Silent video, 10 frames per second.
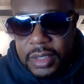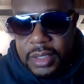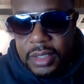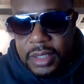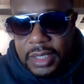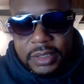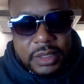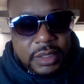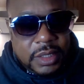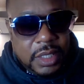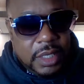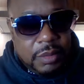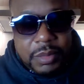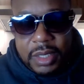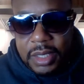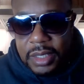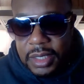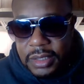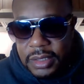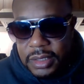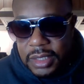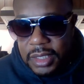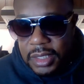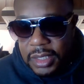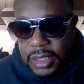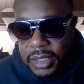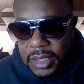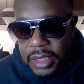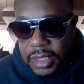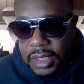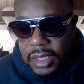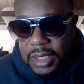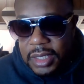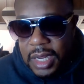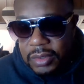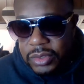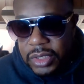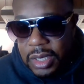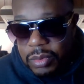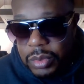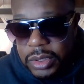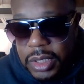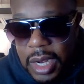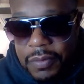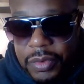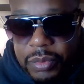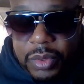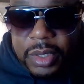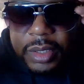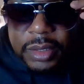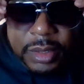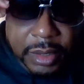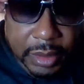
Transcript: Yes, indeed, man. Yes, indeed. Kako said, "I wish everyone